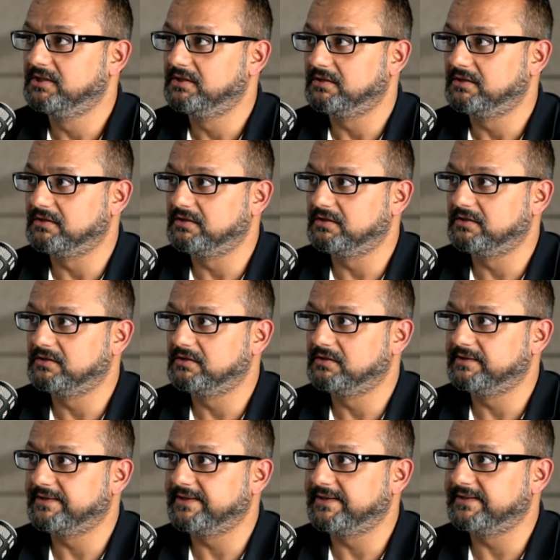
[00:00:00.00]

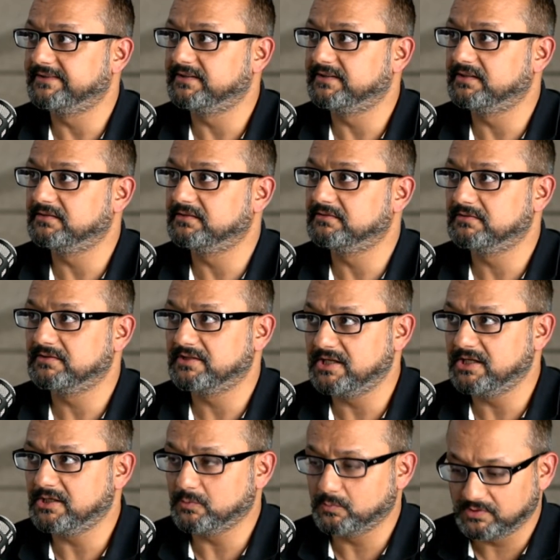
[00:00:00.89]
And then
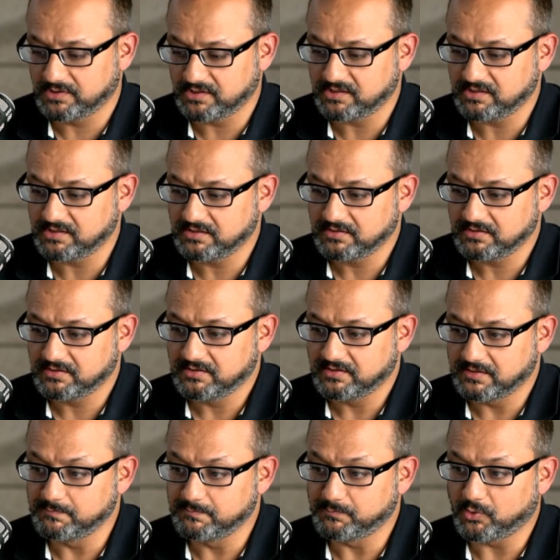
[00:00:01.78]
equally
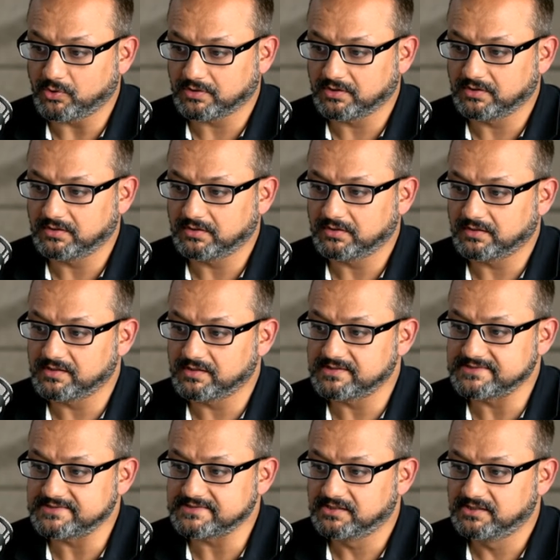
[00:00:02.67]
important
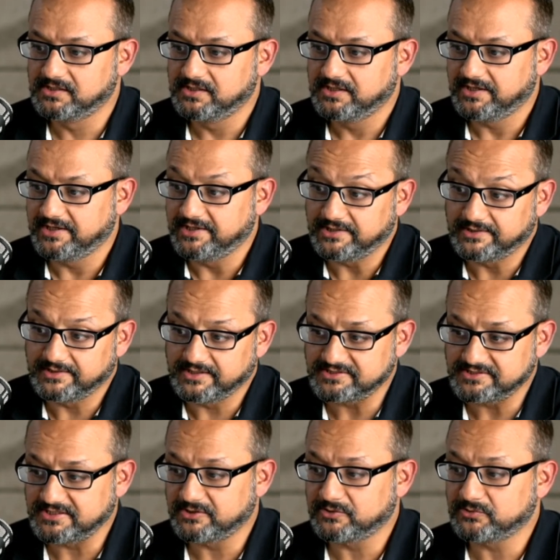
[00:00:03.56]
is
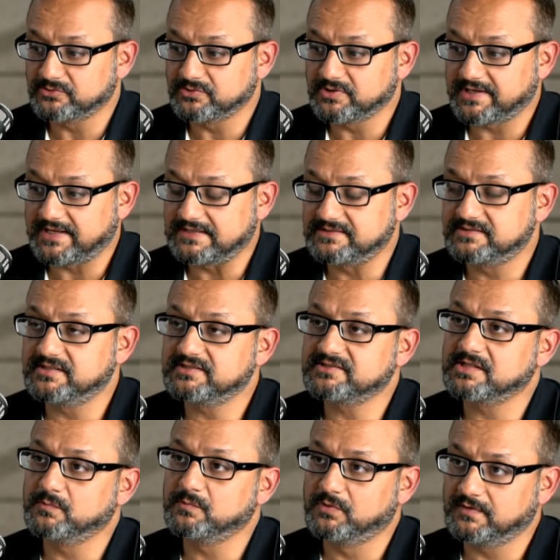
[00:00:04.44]
integration into the
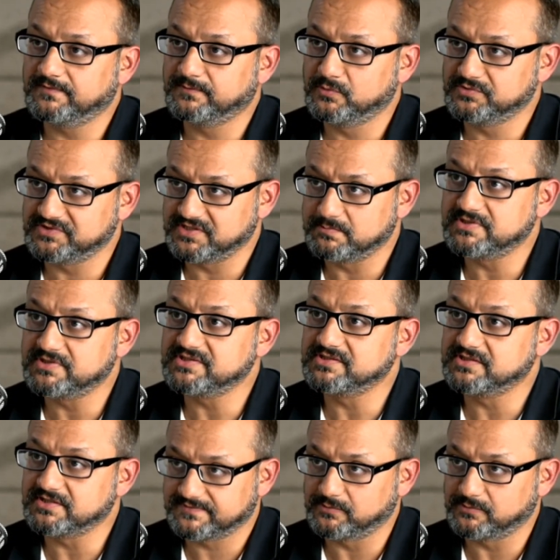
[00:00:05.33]
existing workflows and
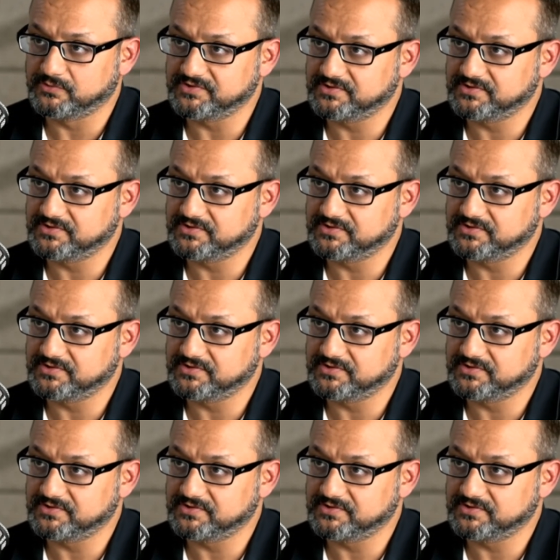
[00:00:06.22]
business flows.